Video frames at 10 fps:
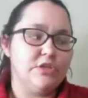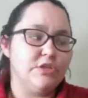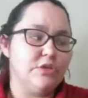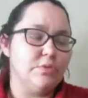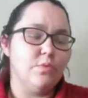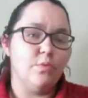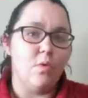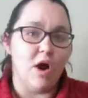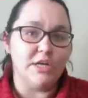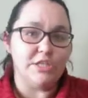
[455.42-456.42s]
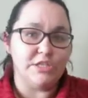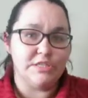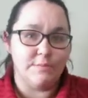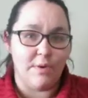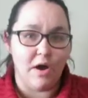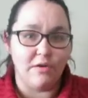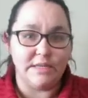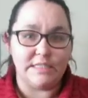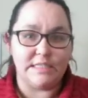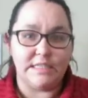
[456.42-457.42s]
you wash the
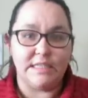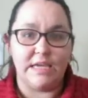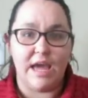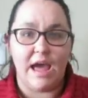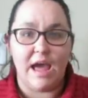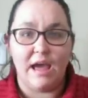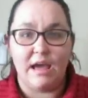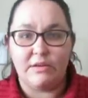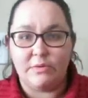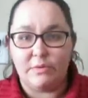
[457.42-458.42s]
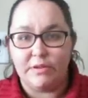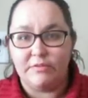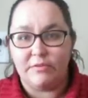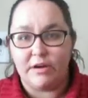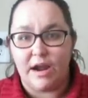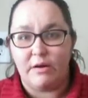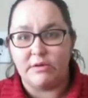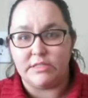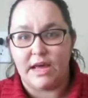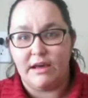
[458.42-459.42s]
poly-t 24
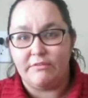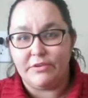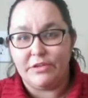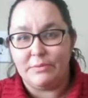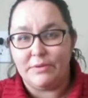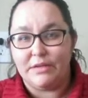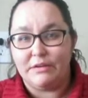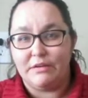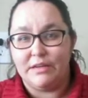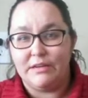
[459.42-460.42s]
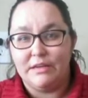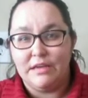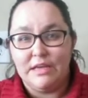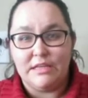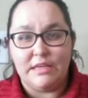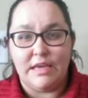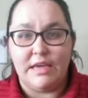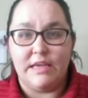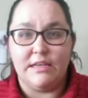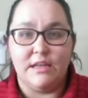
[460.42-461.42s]
hours after you put it on,
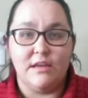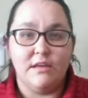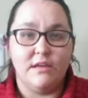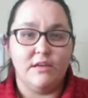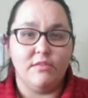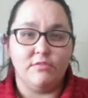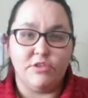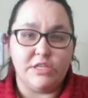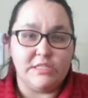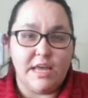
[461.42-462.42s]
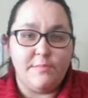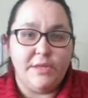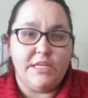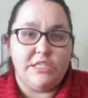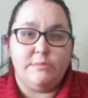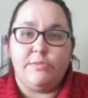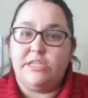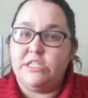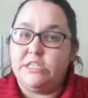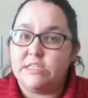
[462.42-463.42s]
and just like bleaching,
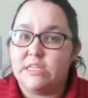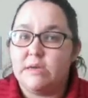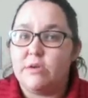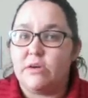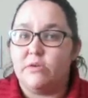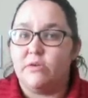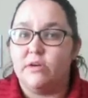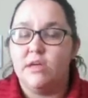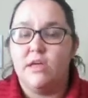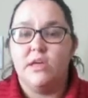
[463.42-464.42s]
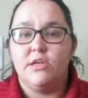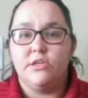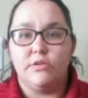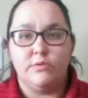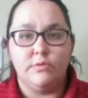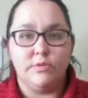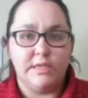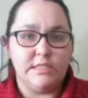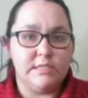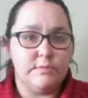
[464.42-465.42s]
bleaching is a chemical. You
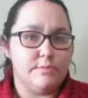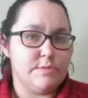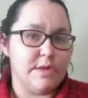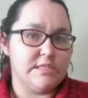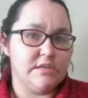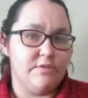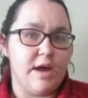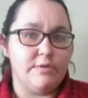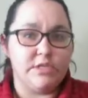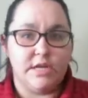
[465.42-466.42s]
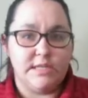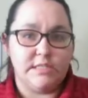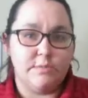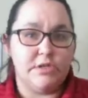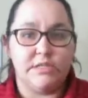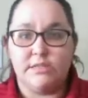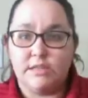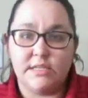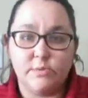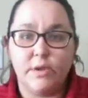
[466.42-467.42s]
need to specify with your customers, because
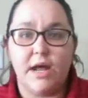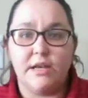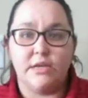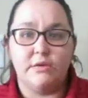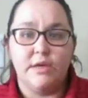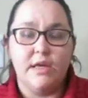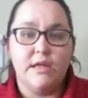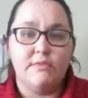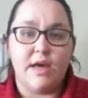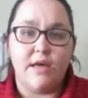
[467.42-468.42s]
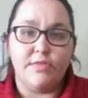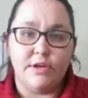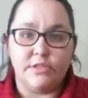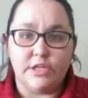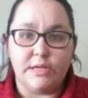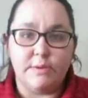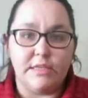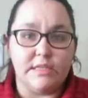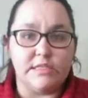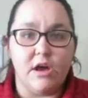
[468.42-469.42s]
that's what I do, that there's going to be
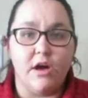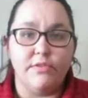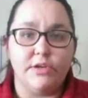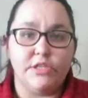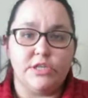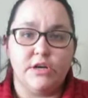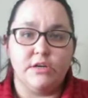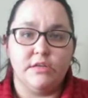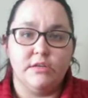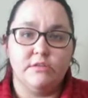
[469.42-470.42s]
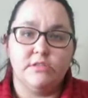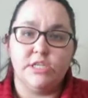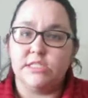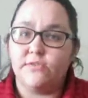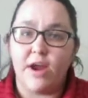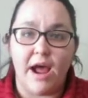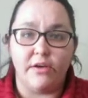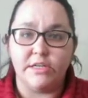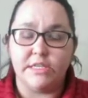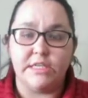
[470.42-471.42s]
this on their shirt. Just for
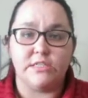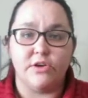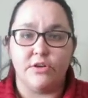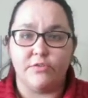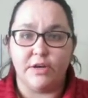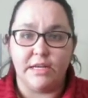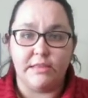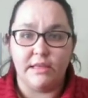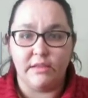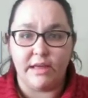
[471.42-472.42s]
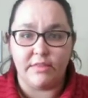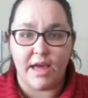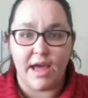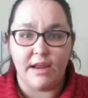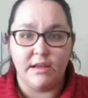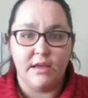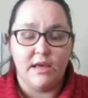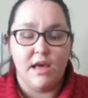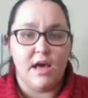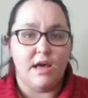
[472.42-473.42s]
allergies or for anything like that.
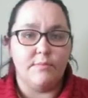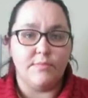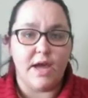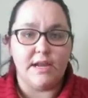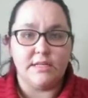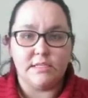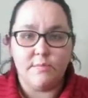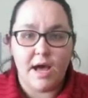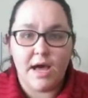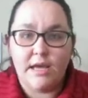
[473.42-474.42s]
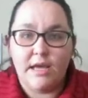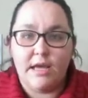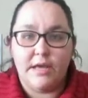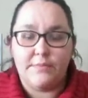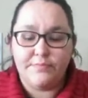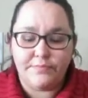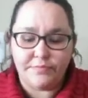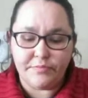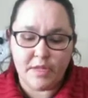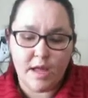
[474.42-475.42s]
That is my
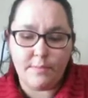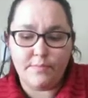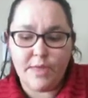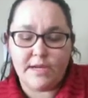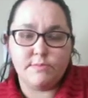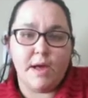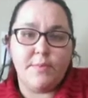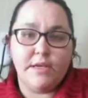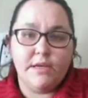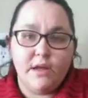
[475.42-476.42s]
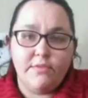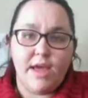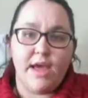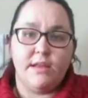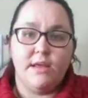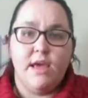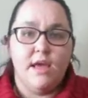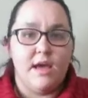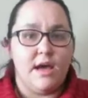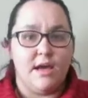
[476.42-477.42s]
opinion on that.
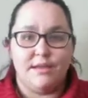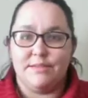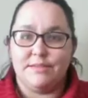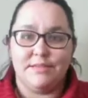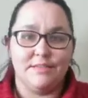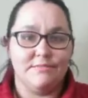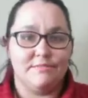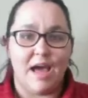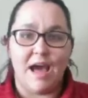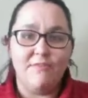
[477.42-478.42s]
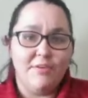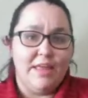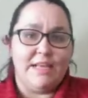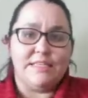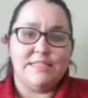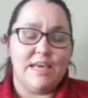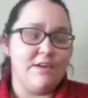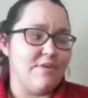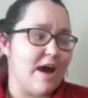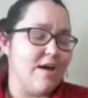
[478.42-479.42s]
I feel like it's
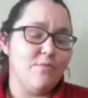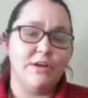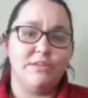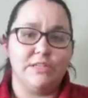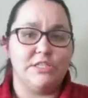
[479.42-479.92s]
safe. I wear these